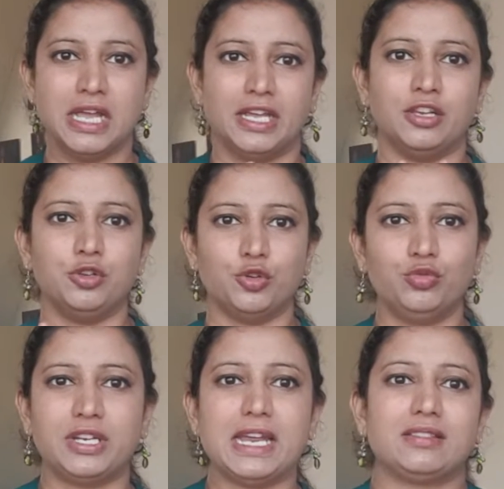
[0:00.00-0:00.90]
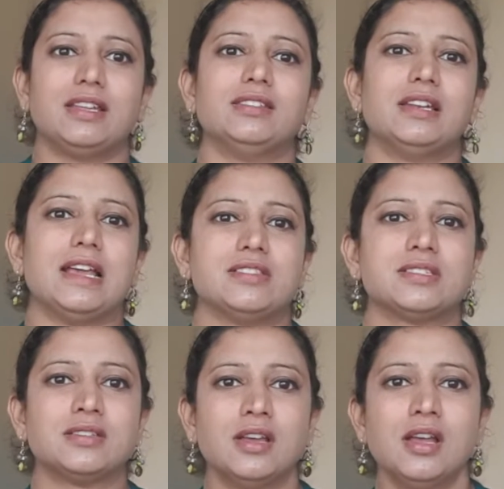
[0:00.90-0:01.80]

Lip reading: in Utrecht, Netherlands.